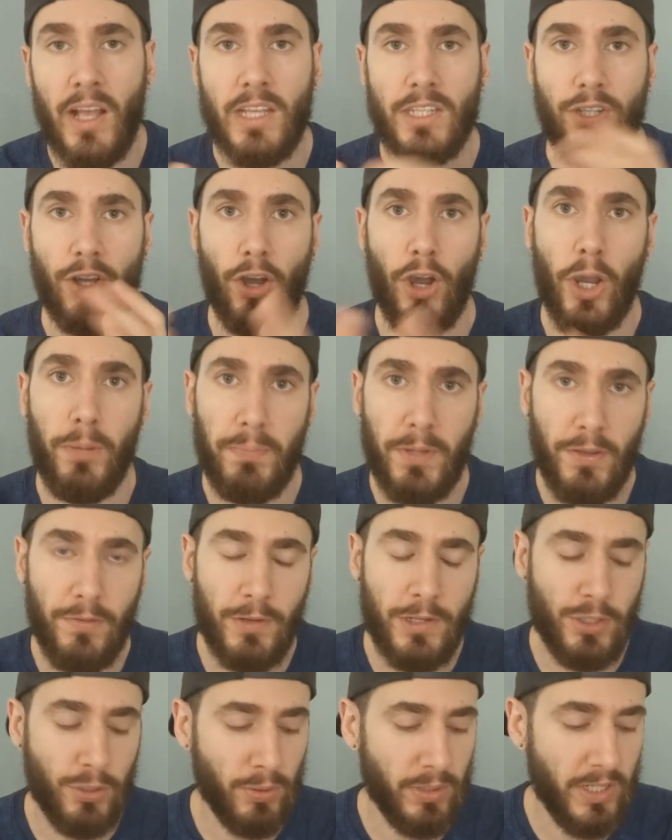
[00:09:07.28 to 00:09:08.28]
So I hope that you've
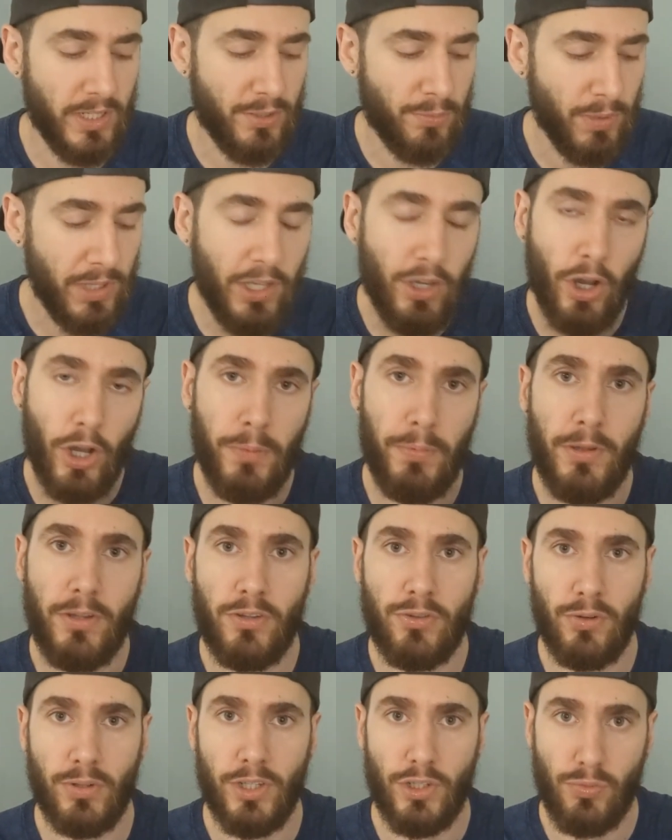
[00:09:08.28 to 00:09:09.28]
enjoyed this, really hope you
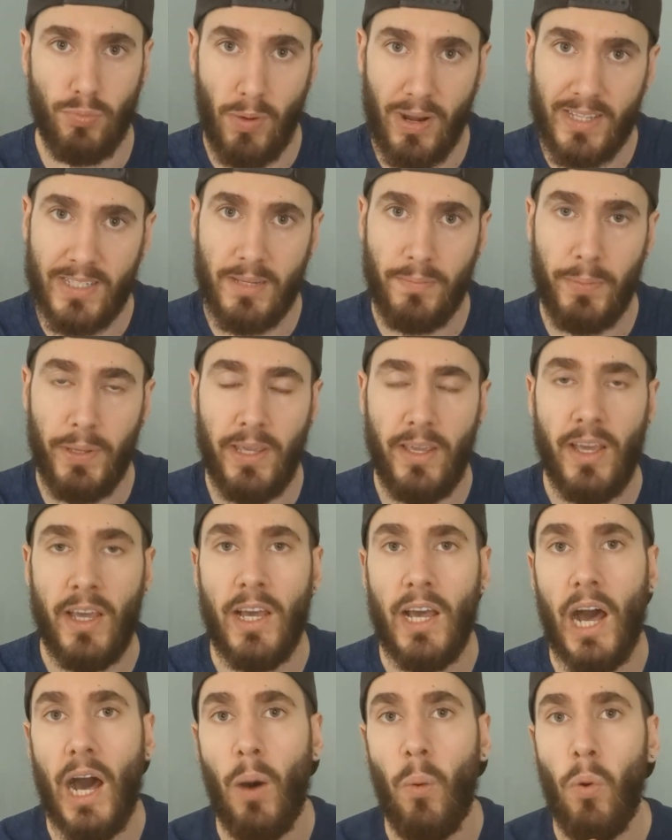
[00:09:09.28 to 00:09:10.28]
enjoy this recipe.
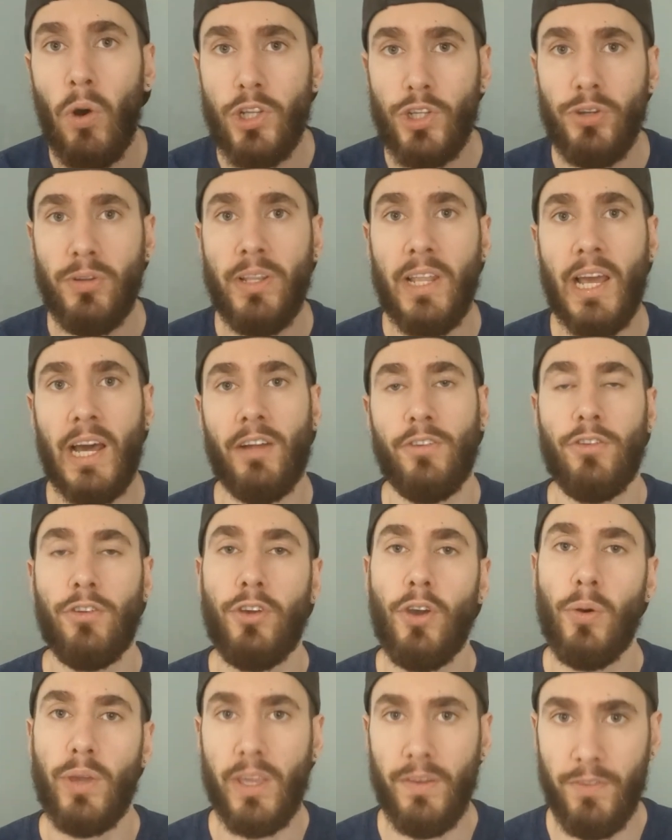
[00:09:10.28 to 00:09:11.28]
I want you now to
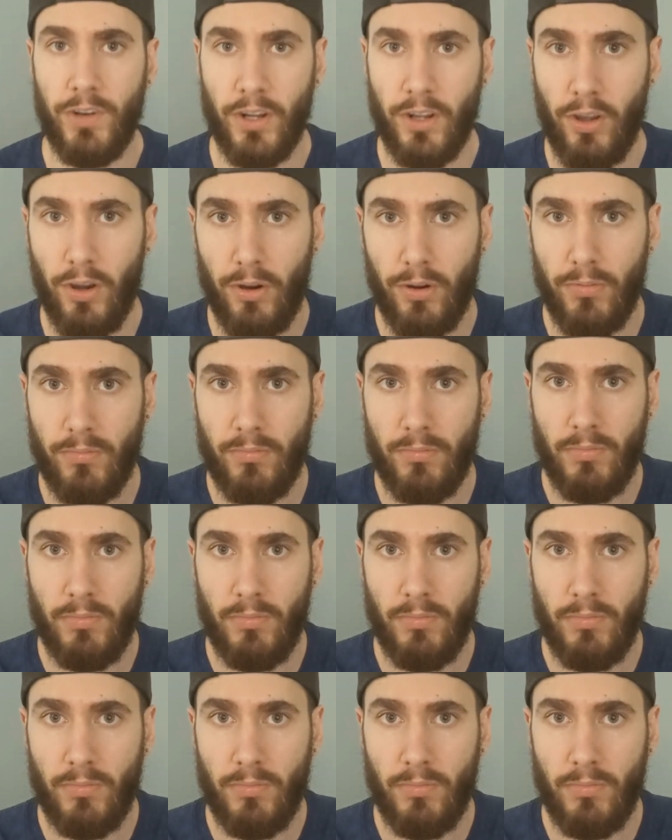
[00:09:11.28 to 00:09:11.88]
go give it a go.